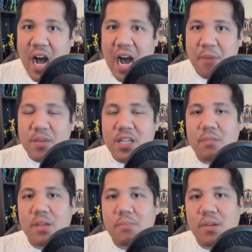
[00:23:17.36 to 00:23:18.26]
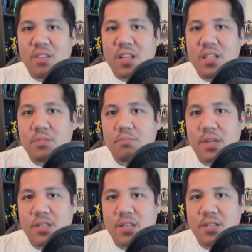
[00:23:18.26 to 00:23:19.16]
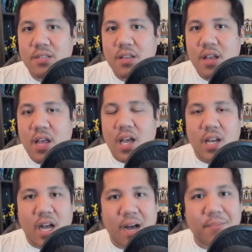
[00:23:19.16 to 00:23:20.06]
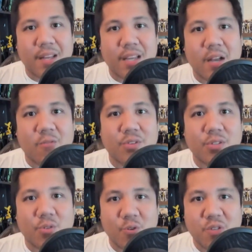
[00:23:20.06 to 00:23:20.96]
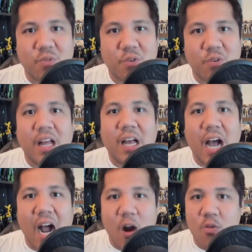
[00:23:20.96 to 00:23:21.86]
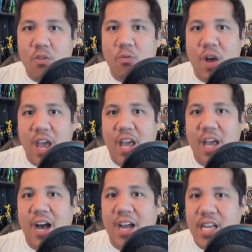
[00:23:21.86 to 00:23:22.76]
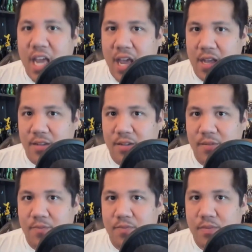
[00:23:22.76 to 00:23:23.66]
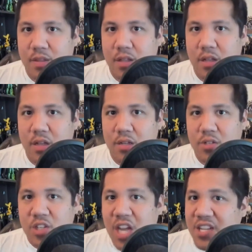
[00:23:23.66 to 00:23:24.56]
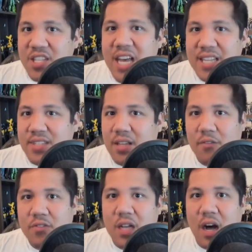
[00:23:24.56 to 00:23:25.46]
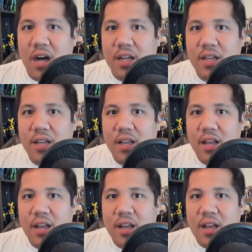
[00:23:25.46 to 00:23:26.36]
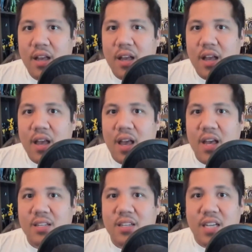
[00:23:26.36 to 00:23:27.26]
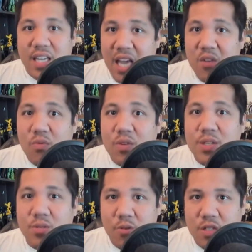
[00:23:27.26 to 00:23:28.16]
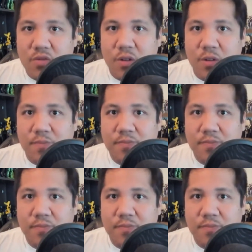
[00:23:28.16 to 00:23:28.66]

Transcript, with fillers: I'm going to be building this business and I'm going to get resourceful however way I can. Change that self-talk and get resourceful.